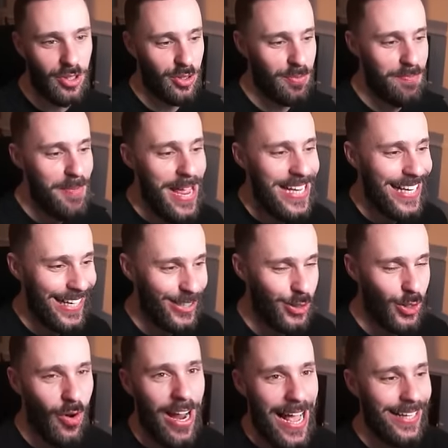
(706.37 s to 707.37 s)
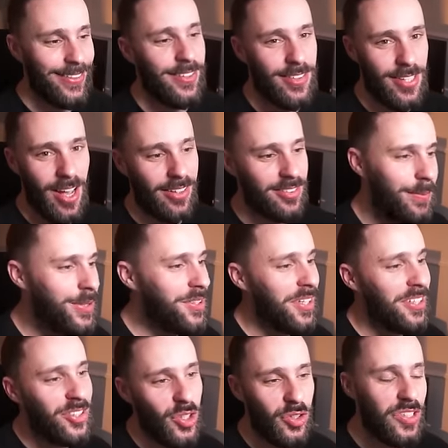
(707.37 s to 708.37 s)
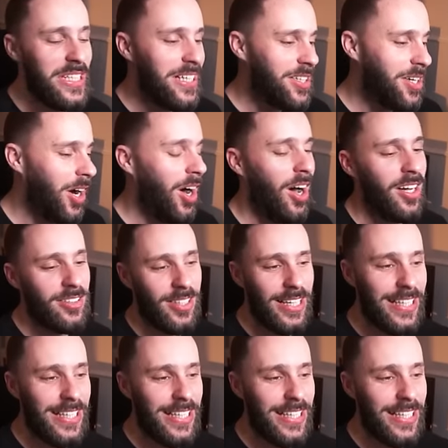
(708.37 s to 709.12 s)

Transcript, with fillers: just making sure I had the tusk because I just need cards.